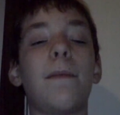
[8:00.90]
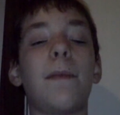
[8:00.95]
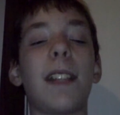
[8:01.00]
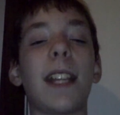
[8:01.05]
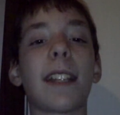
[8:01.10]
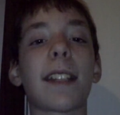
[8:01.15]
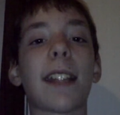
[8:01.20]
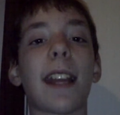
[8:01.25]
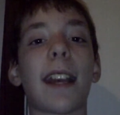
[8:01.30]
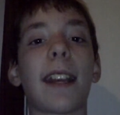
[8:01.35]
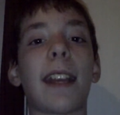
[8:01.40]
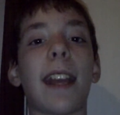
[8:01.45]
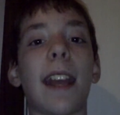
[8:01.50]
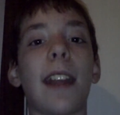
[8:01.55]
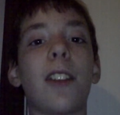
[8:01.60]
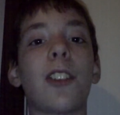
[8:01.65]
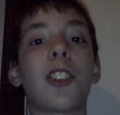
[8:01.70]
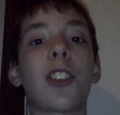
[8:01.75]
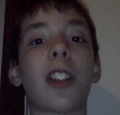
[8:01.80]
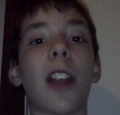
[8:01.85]

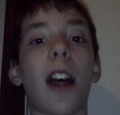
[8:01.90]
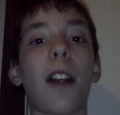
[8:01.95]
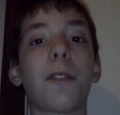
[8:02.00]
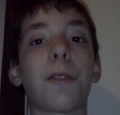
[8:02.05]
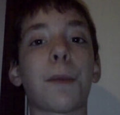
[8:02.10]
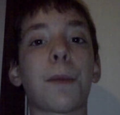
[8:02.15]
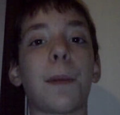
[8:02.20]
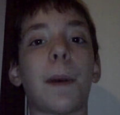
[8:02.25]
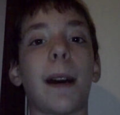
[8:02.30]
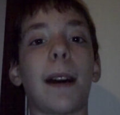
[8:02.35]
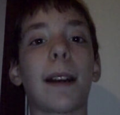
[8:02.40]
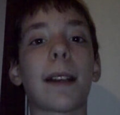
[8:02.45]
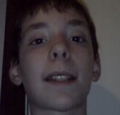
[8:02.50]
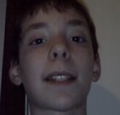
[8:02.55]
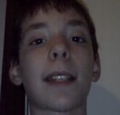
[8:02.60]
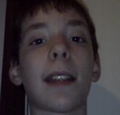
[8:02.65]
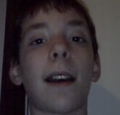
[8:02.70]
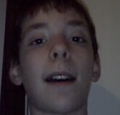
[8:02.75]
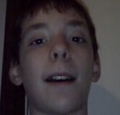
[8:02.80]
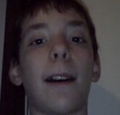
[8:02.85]
DSiCade
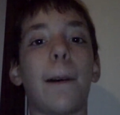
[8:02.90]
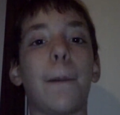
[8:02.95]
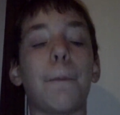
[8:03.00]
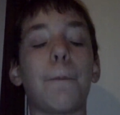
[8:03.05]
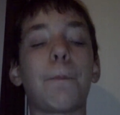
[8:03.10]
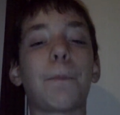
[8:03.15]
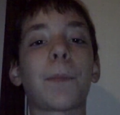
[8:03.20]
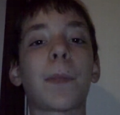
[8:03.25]
shoutbox,